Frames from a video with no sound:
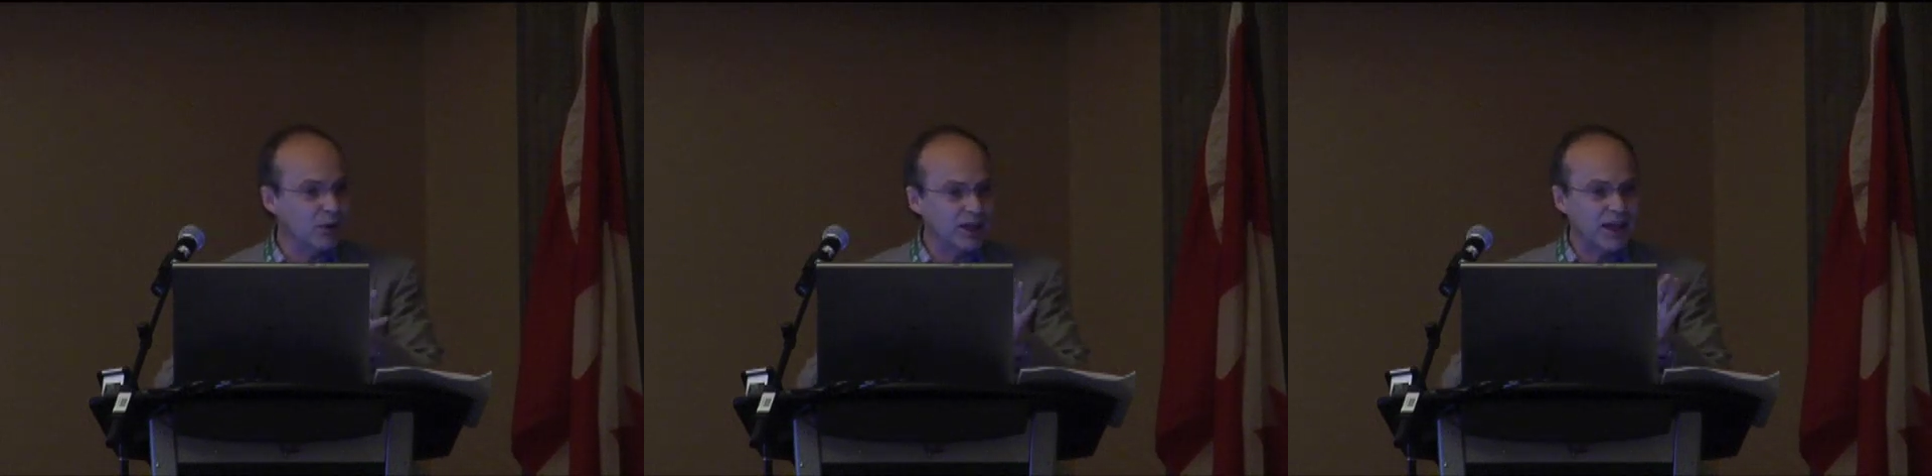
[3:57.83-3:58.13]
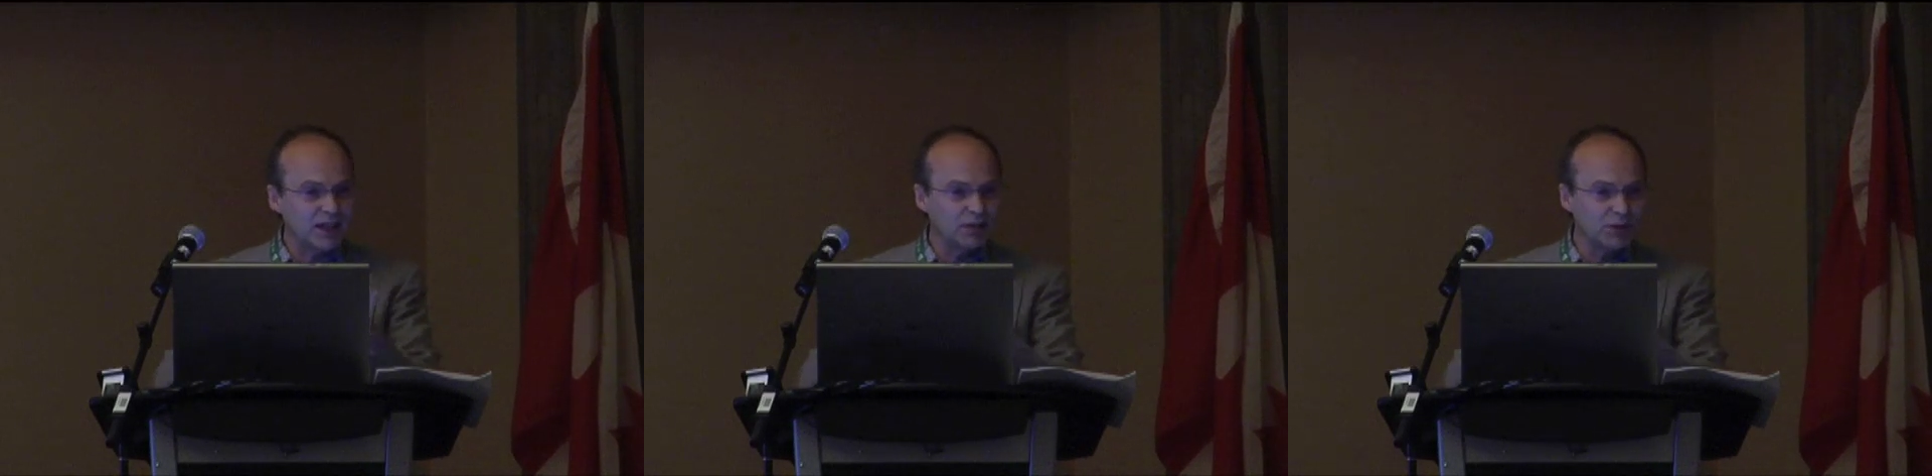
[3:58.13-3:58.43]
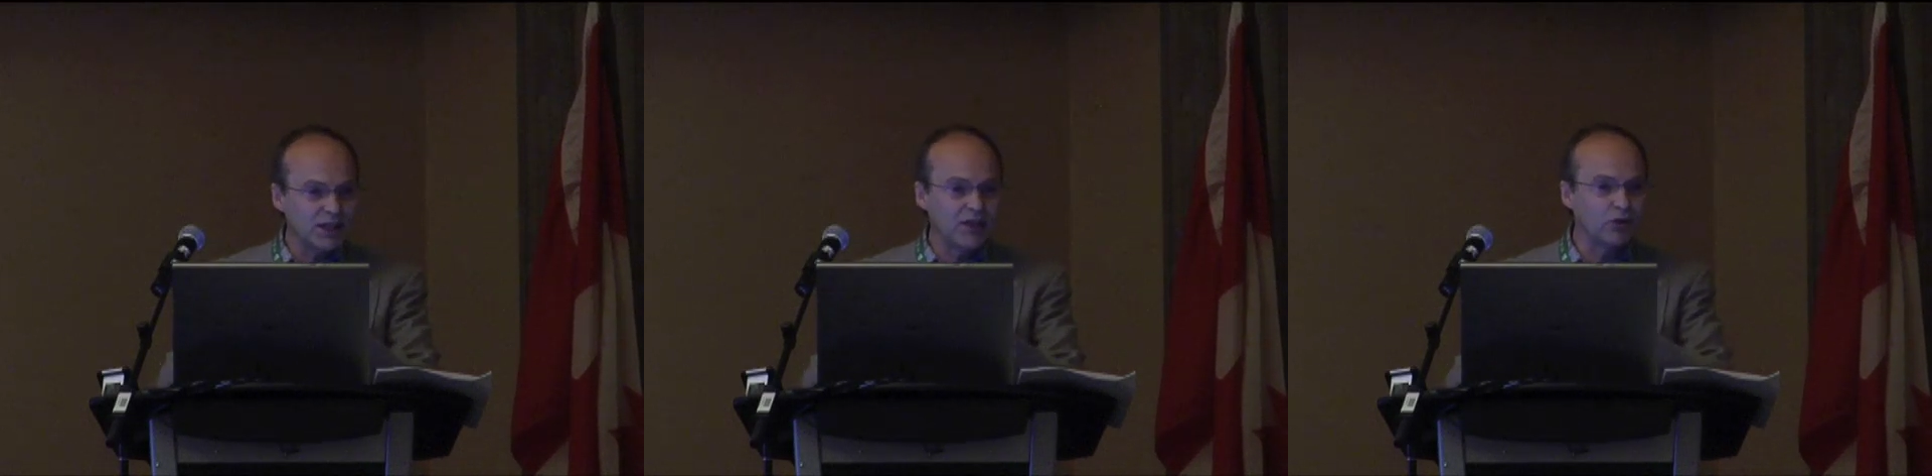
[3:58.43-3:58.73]
by getting them
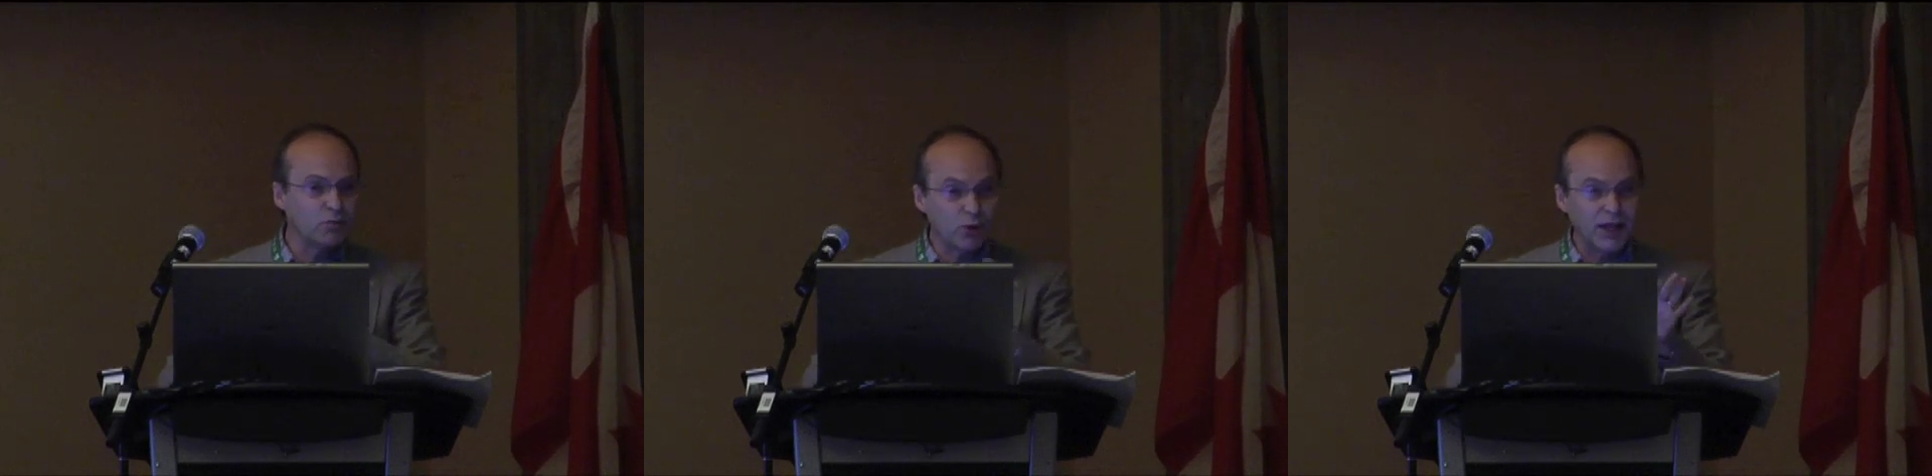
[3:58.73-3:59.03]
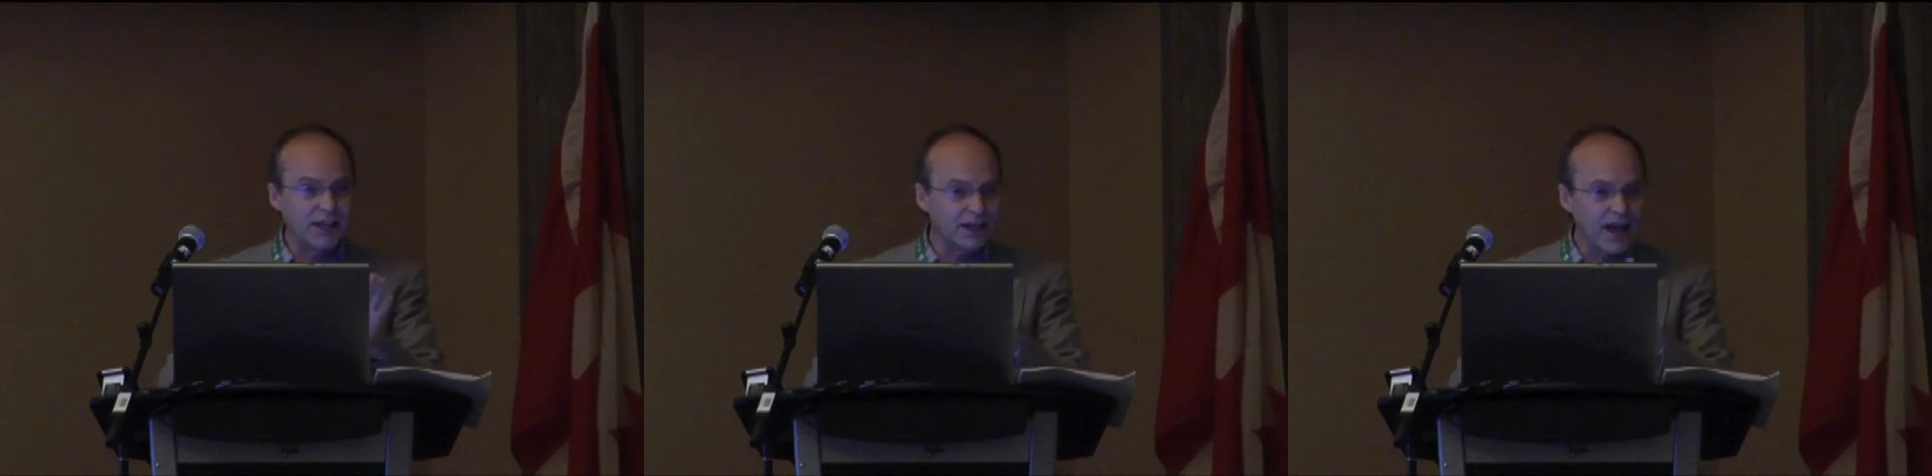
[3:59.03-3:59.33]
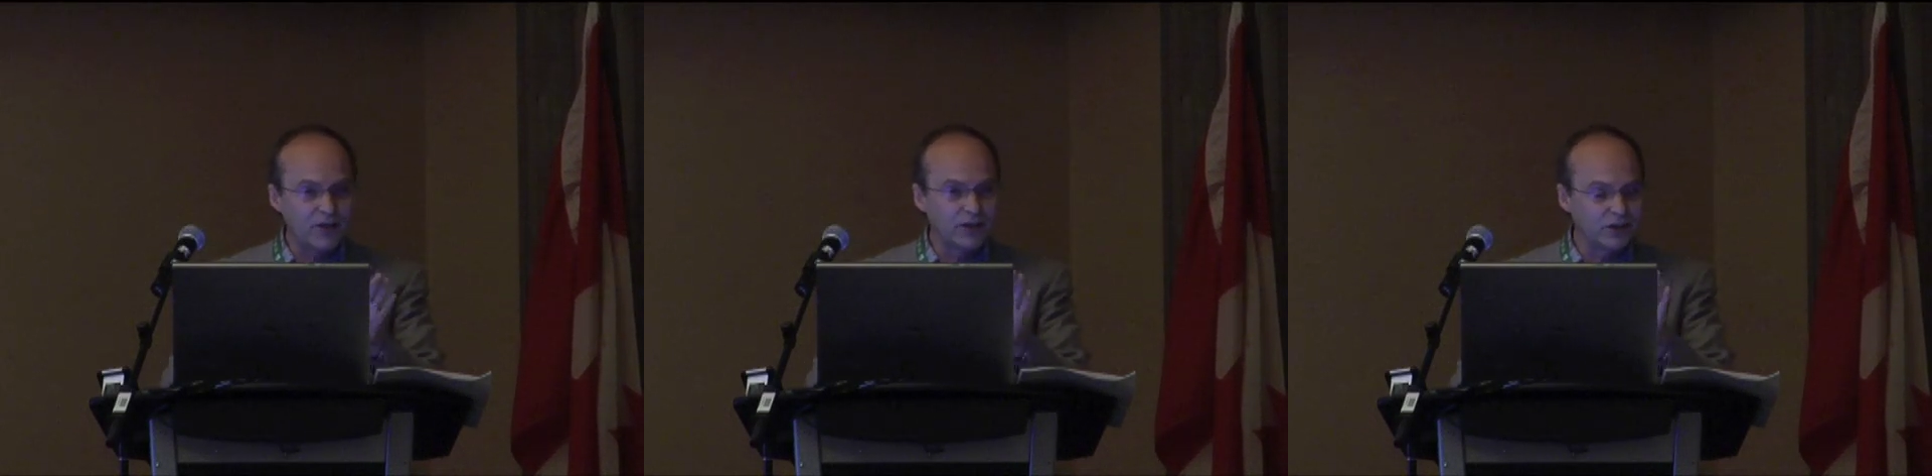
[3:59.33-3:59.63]
together and breaking
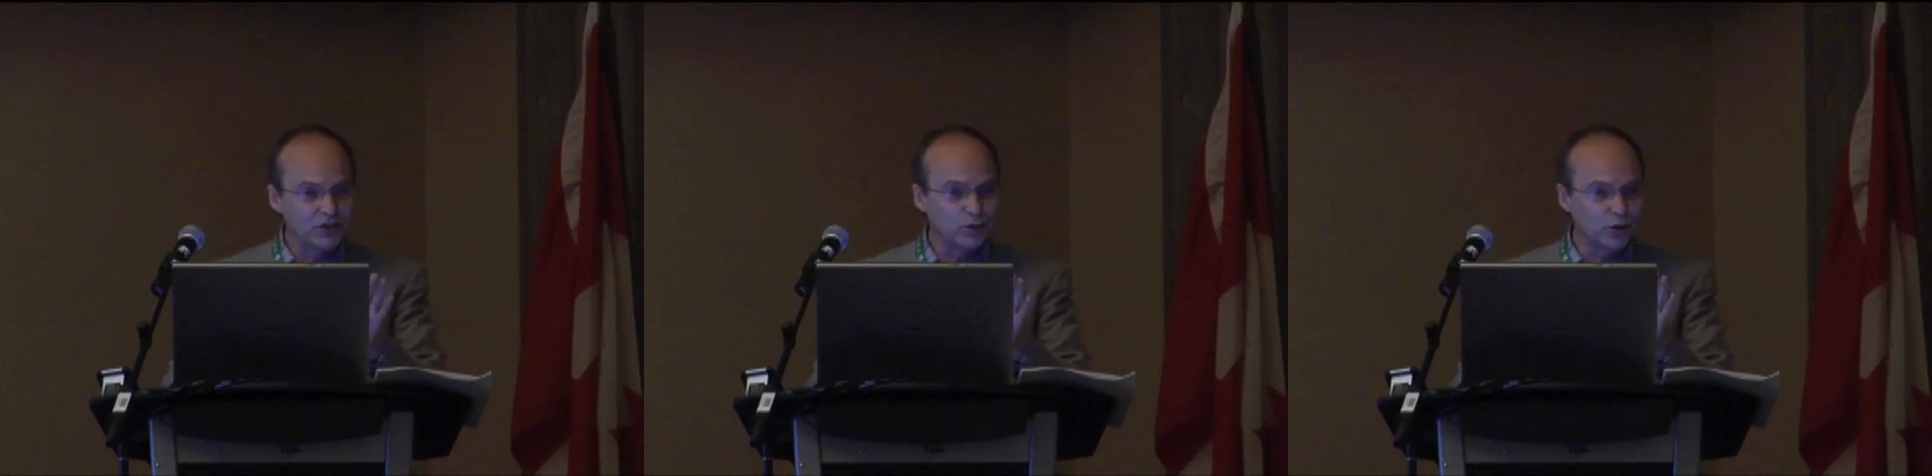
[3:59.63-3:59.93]
down their 2